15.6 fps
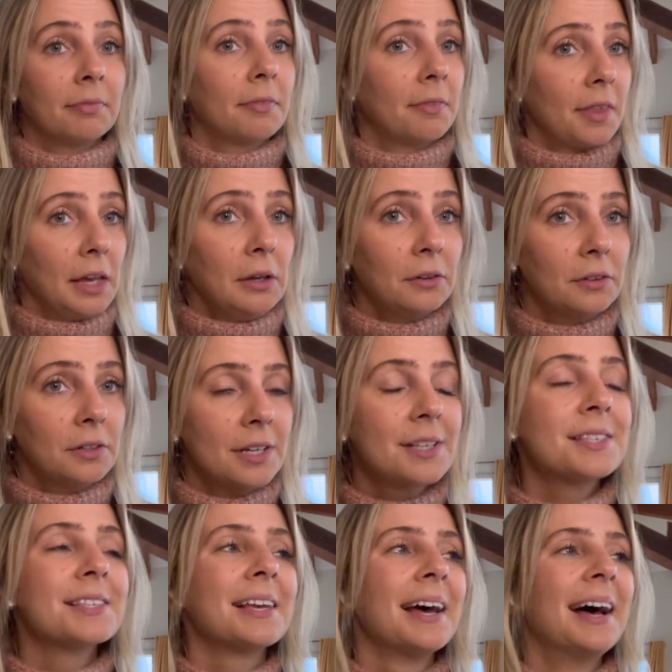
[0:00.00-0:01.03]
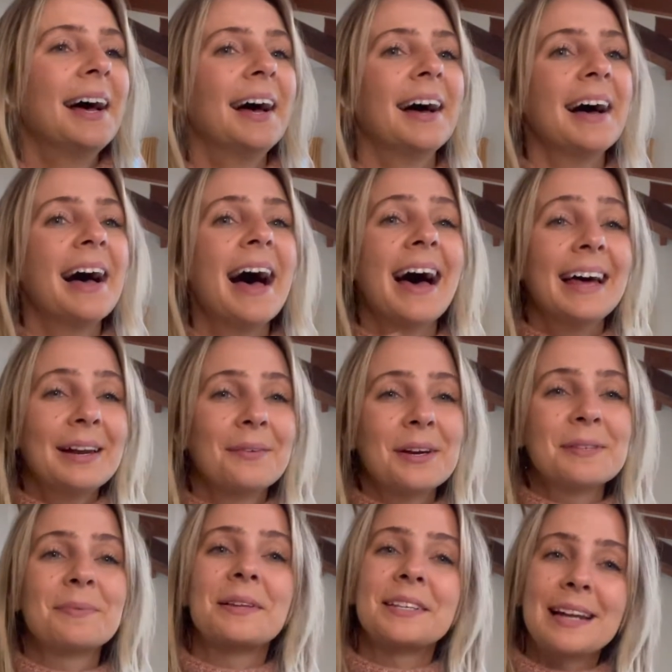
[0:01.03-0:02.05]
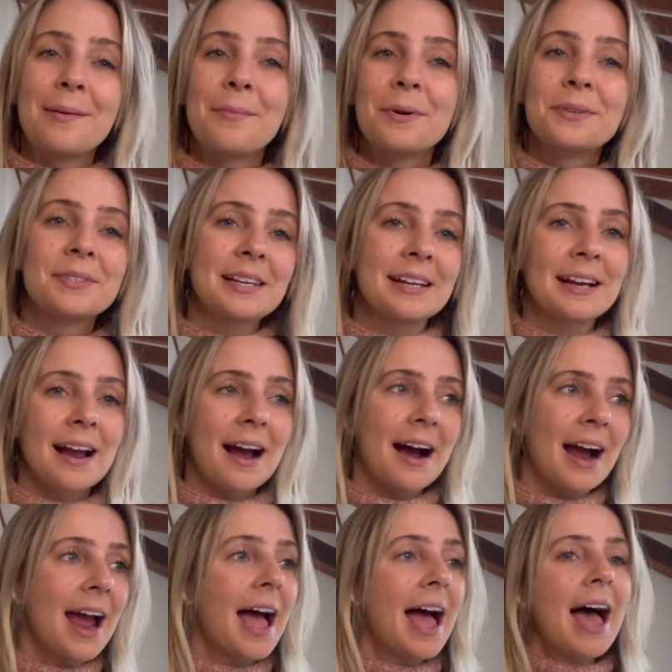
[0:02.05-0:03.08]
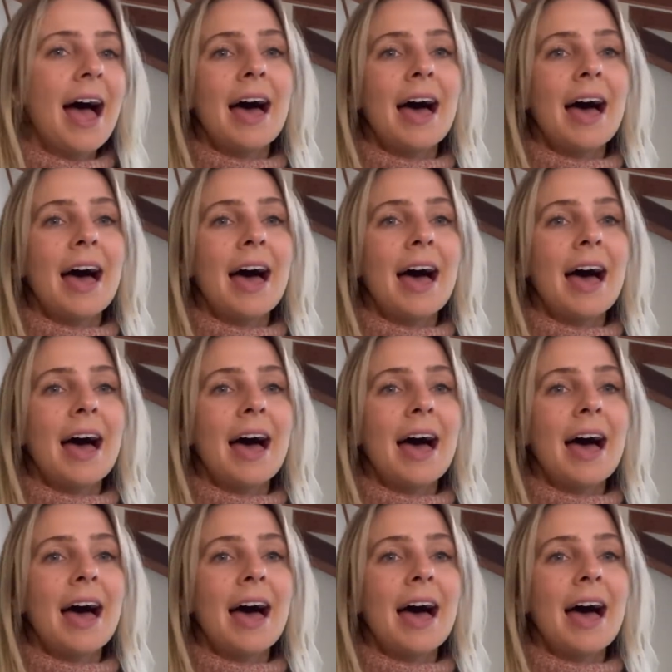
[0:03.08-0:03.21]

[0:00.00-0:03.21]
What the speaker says: Thank goodness. Anyways, by the time I was dating a guy,